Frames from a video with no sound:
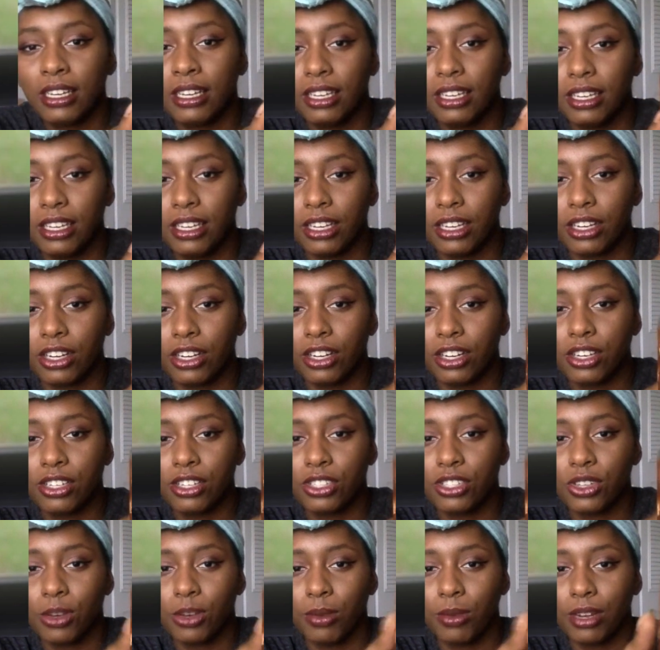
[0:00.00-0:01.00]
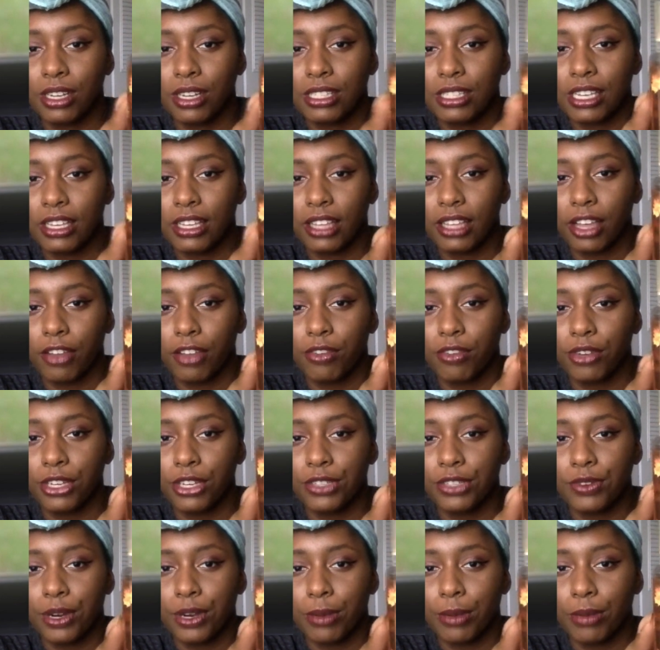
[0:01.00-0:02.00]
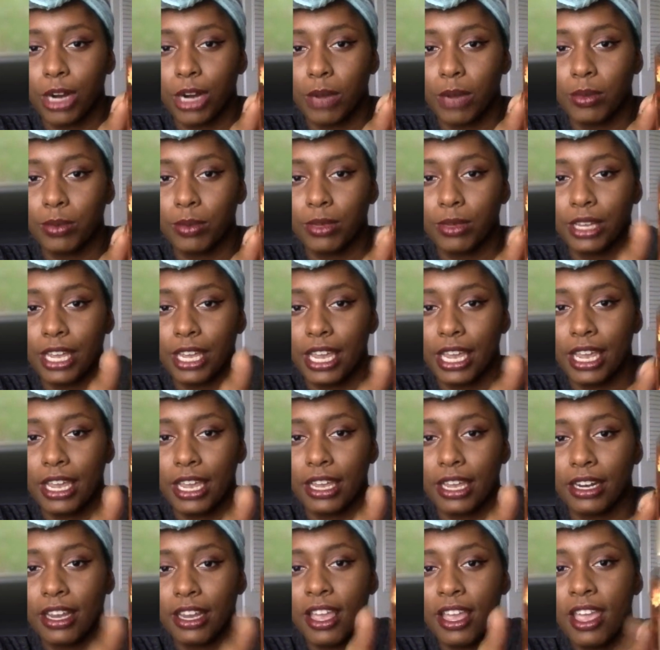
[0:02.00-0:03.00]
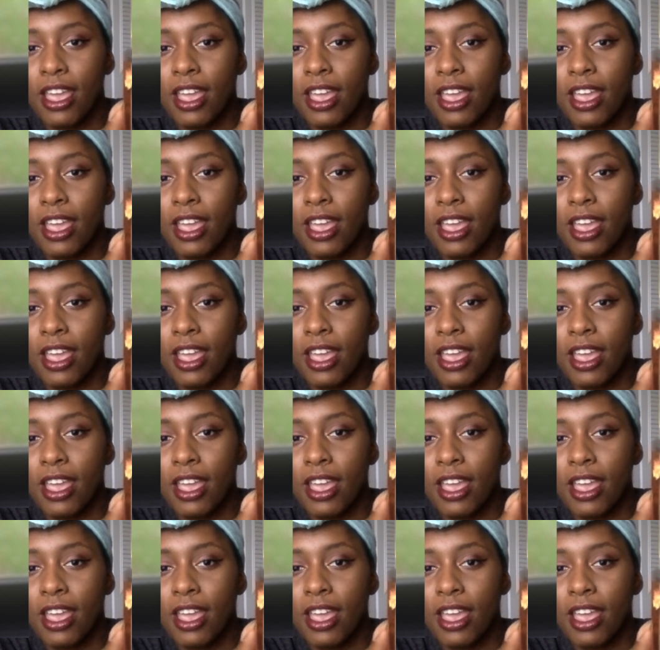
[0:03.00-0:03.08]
here. So I'm gonna take like a freeze frame probably and